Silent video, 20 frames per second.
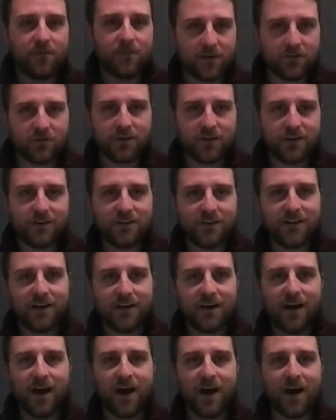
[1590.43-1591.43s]
vision
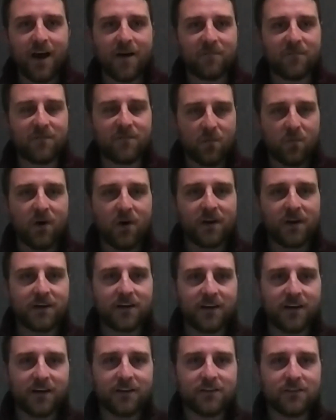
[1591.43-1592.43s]
for what
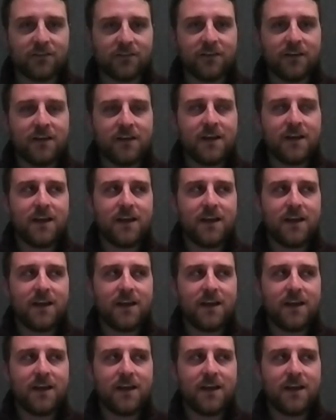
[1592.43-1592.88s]
it is,